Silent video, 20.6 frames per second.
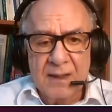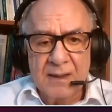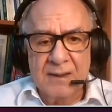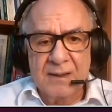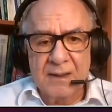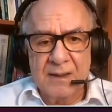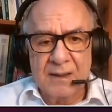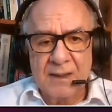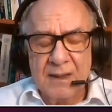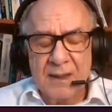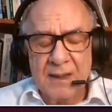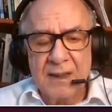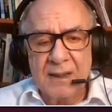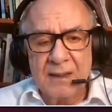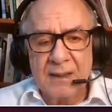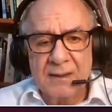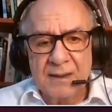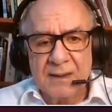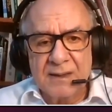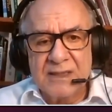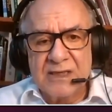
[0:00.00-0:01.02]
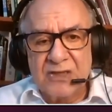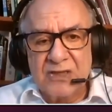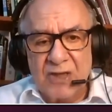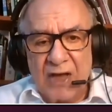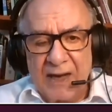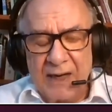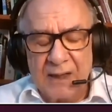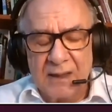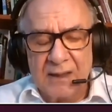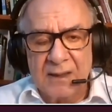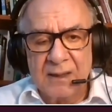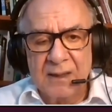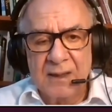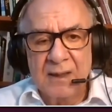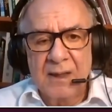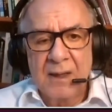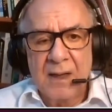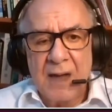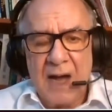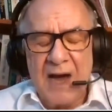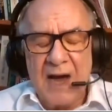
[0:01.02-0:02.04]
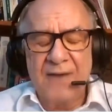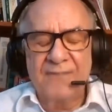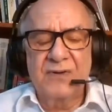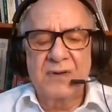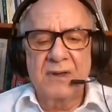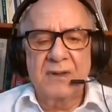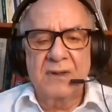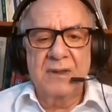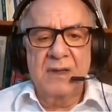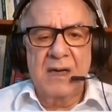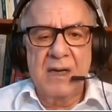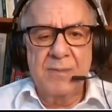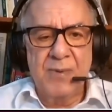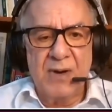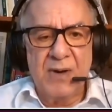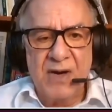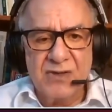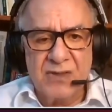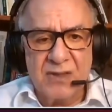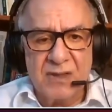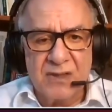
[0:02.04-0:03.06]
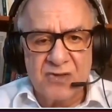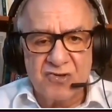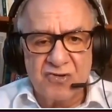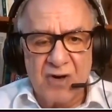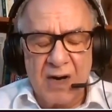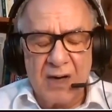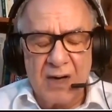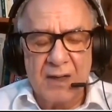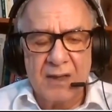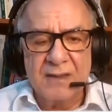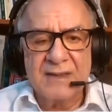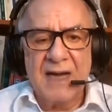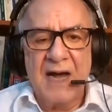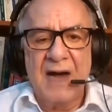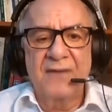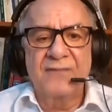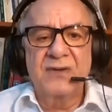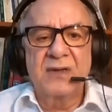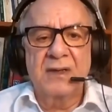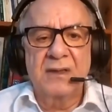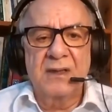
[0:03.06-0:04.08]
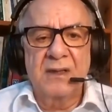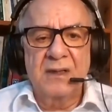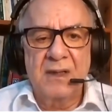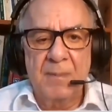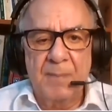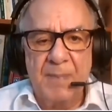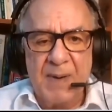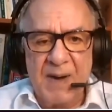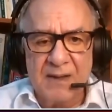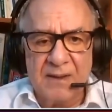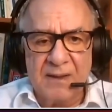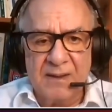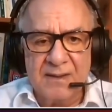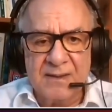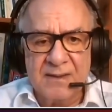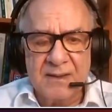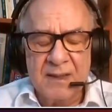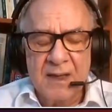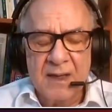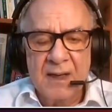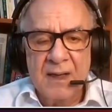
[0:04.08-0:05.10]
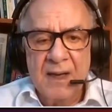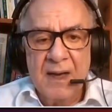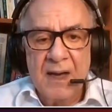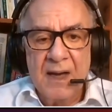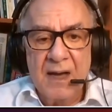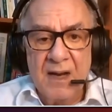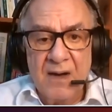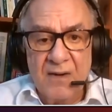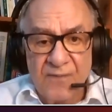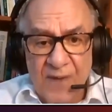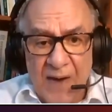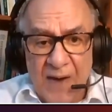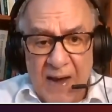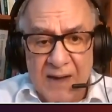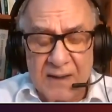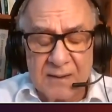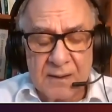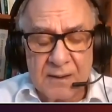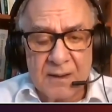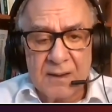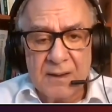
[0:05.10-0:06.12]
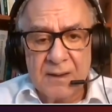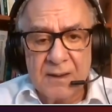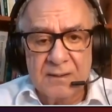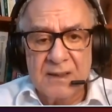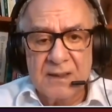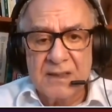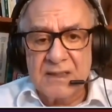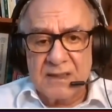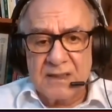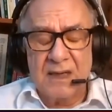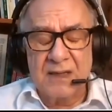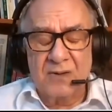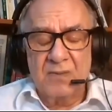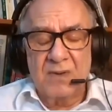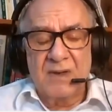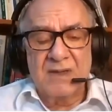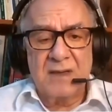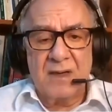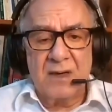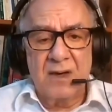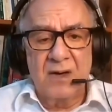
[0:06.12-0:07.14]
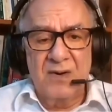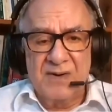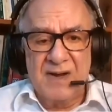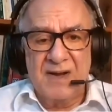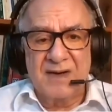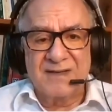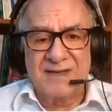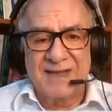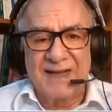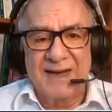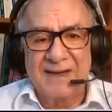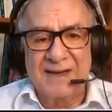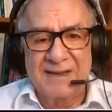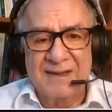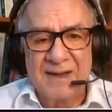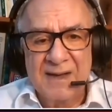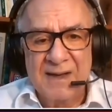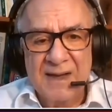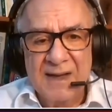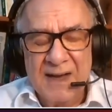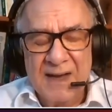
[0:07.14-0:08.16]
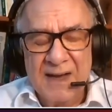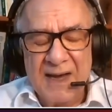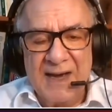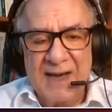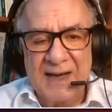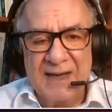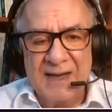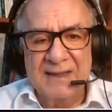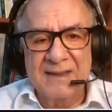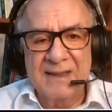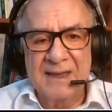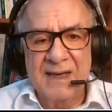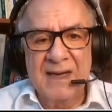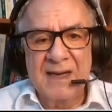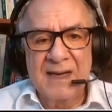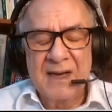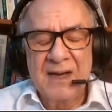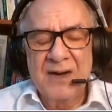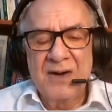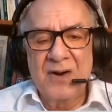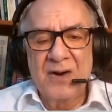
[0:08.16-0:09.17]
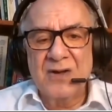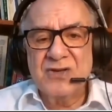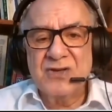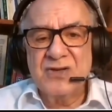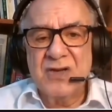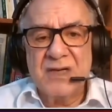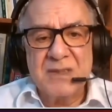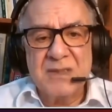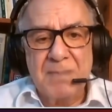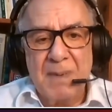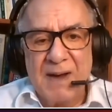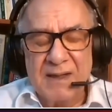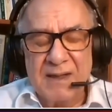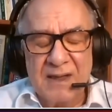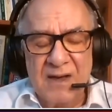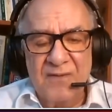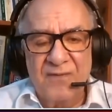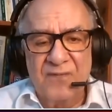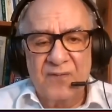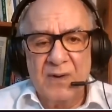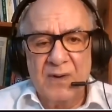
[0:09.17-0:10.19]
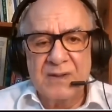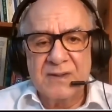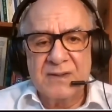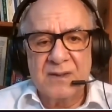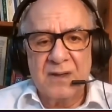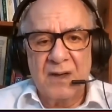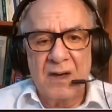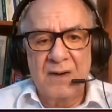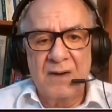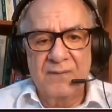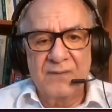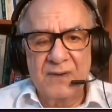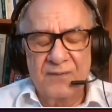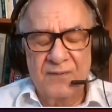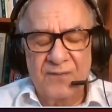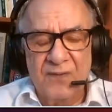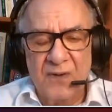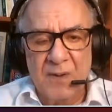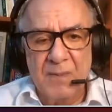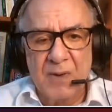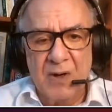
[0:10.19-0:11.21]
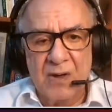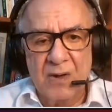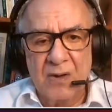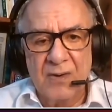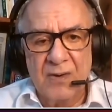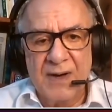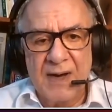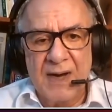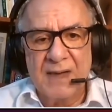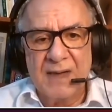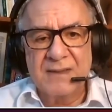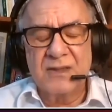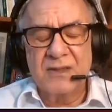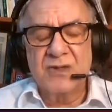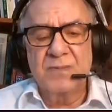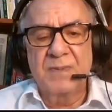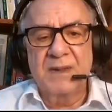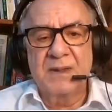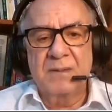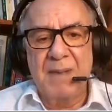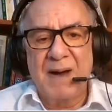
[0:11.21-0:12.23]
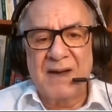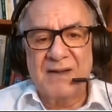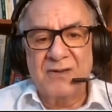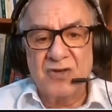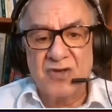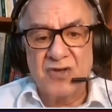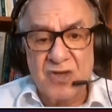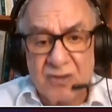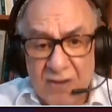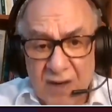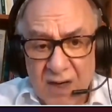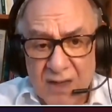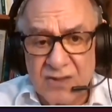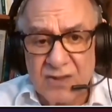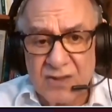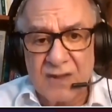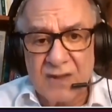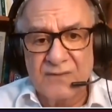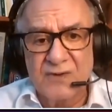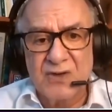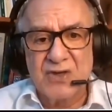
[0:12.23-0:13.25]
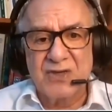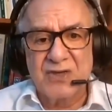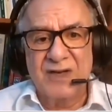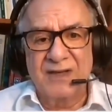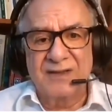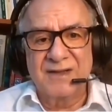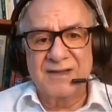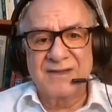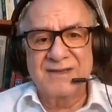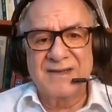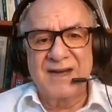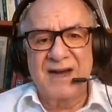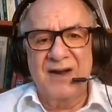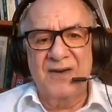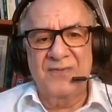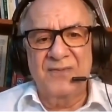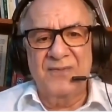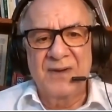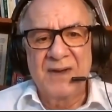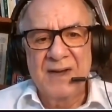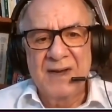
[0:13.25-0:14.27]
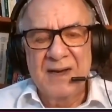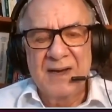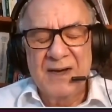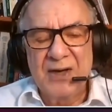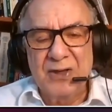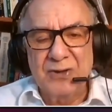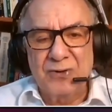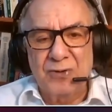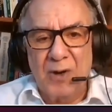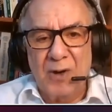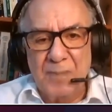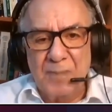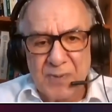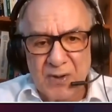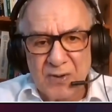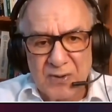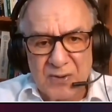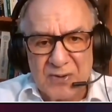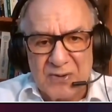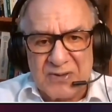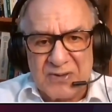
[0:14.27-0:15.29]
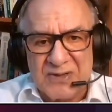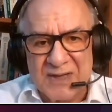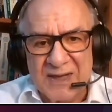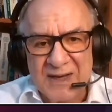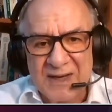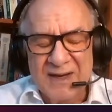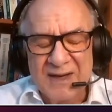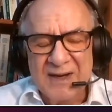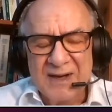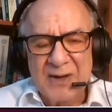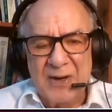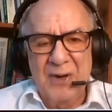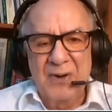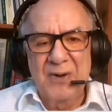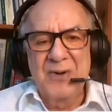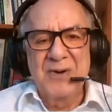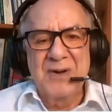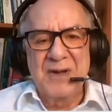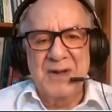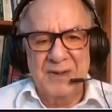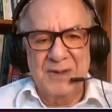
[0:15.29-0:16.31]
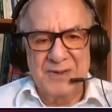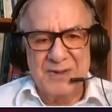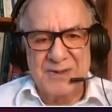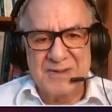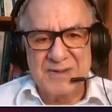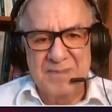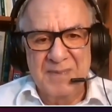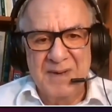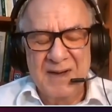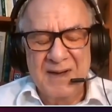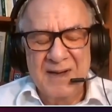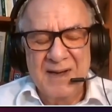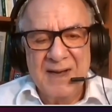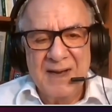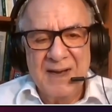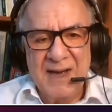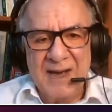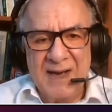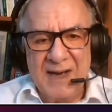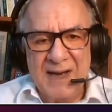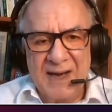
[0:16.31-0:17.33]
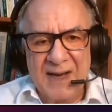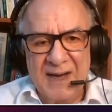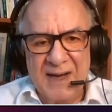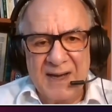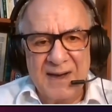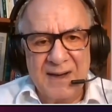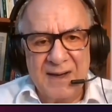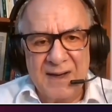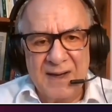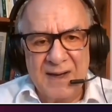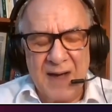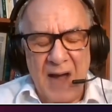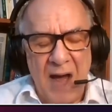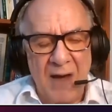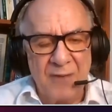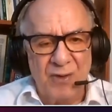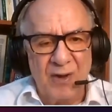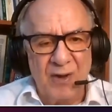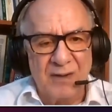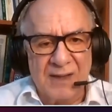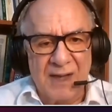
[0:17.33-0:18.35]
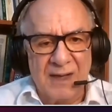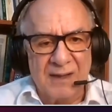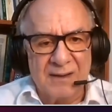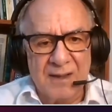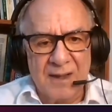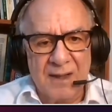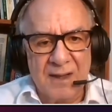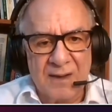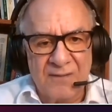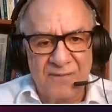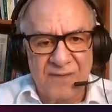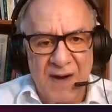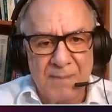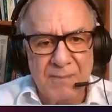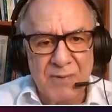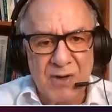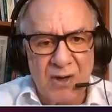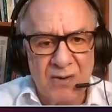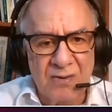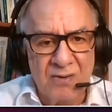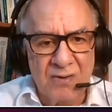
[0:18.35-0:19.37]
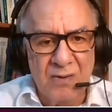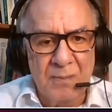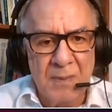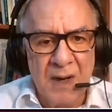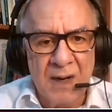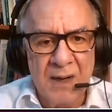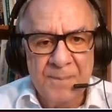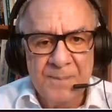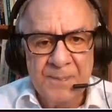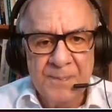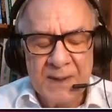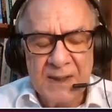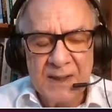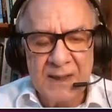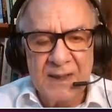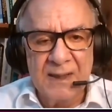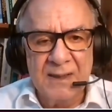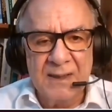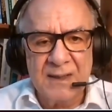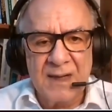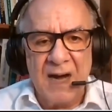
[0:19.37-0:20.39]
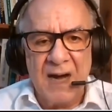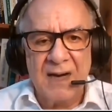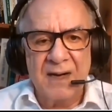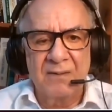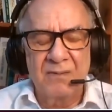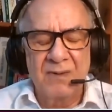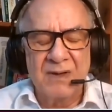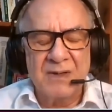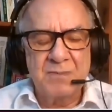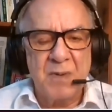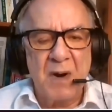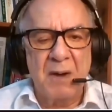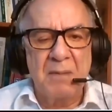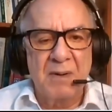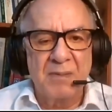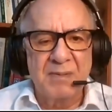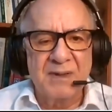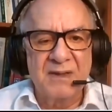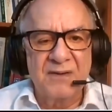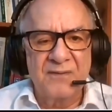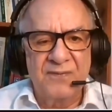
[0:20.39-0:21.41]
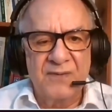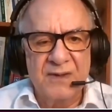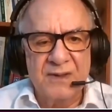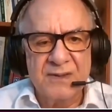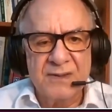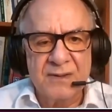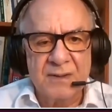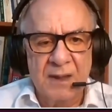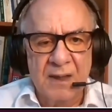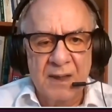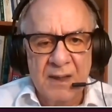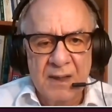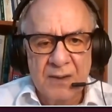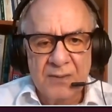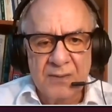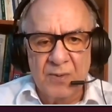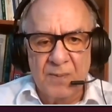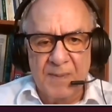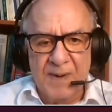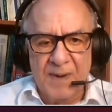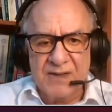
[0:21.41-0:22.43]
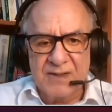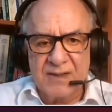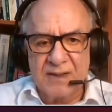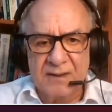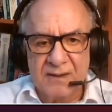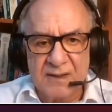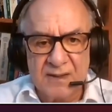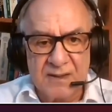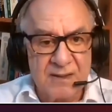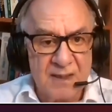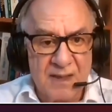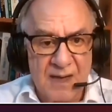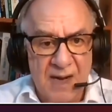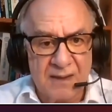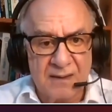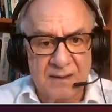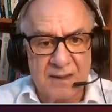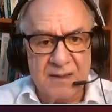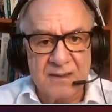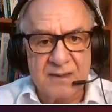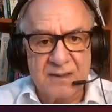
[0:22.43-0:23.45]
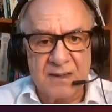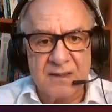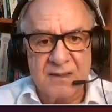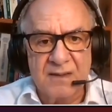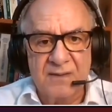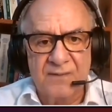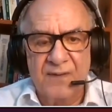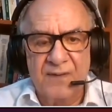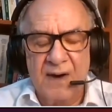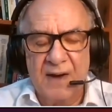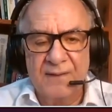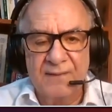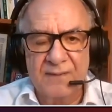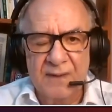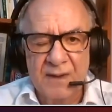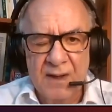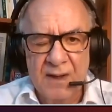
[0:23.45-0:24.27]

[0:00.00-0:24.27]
the the state after the liberation struggles after the independence in fact the state was a colonial state and uh, not just by the influence of the former colonizers, but by the structure of the state itself. It reproduced colonialism. Uh, uh, I think that uh, Kwame Nkrumah in Ghana was probably the first uh, to mention this in 1965